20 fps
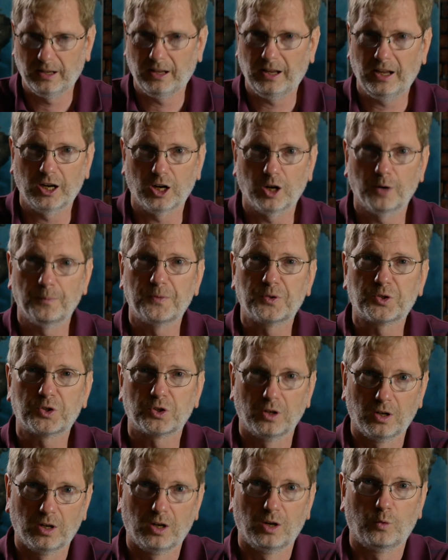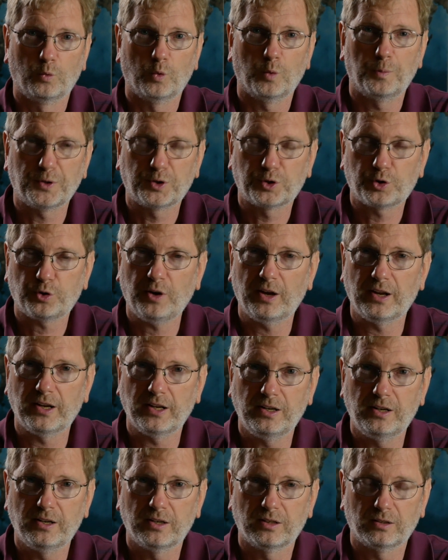Arabs were
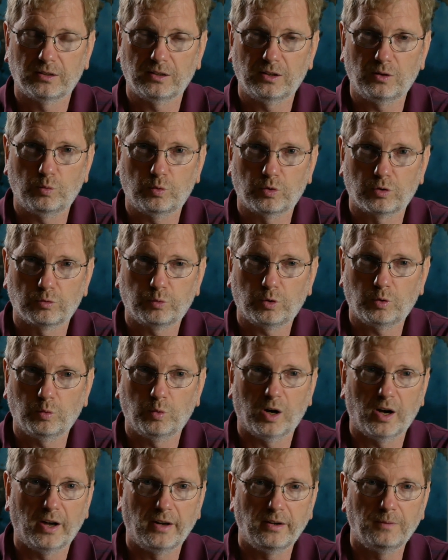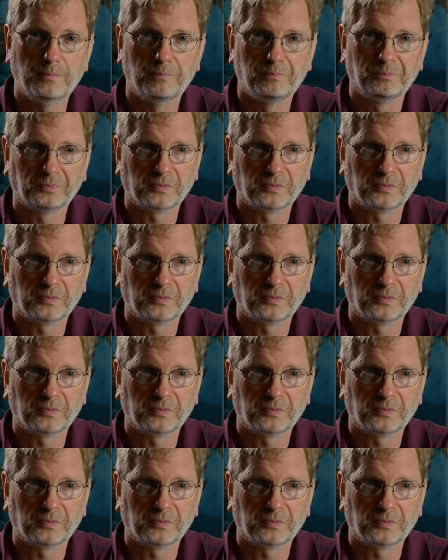betrayed in World War I,